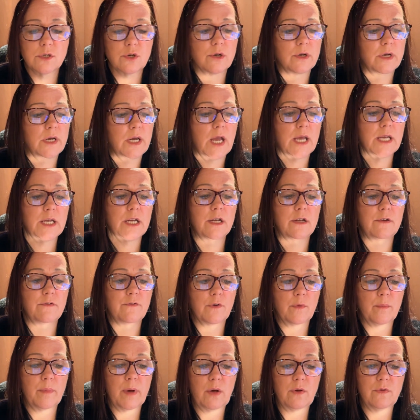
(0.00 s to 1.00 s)
created
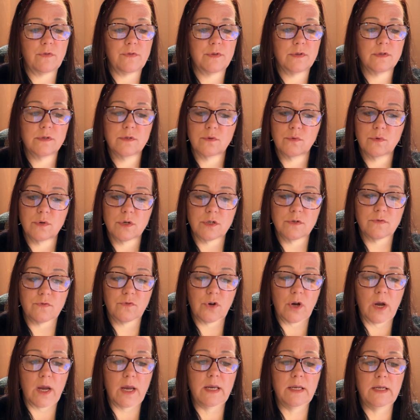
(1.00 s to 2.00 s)
for both the storage of
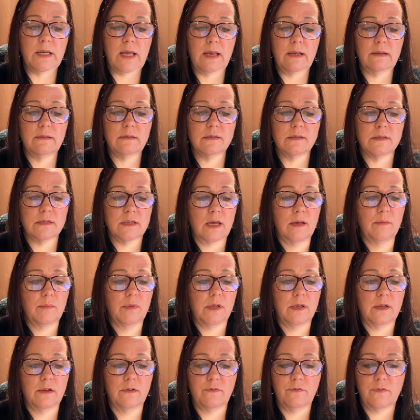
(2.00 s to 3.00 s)
grain and the
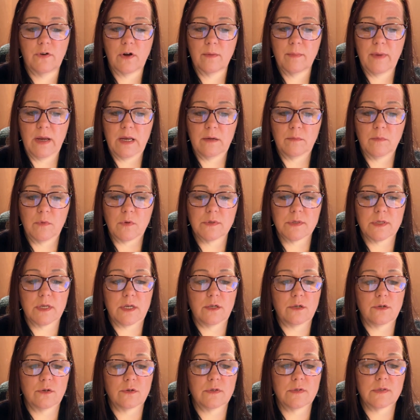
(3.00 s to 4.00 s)
stabling of farm animals
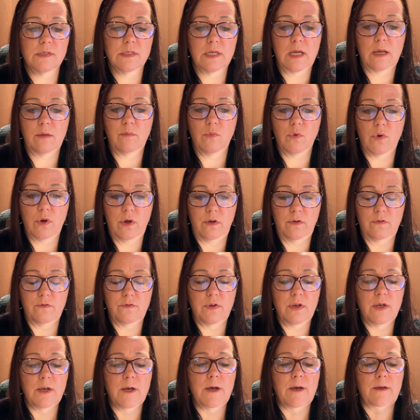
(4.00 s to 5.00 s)
under the same
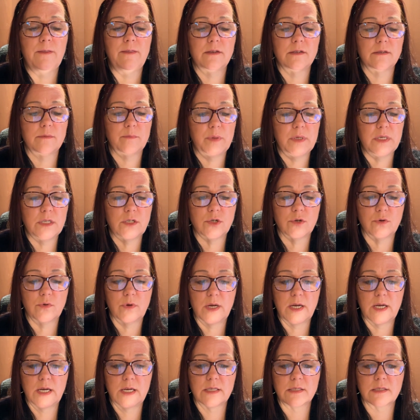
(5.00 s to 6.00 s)
roof. This
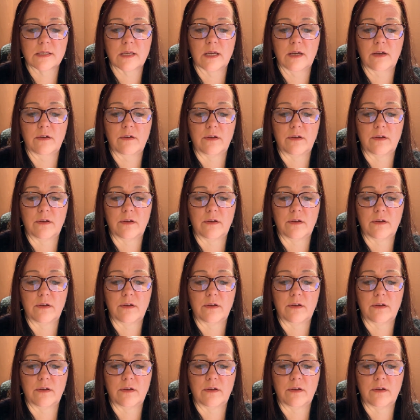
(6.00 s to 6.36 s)
picturesque,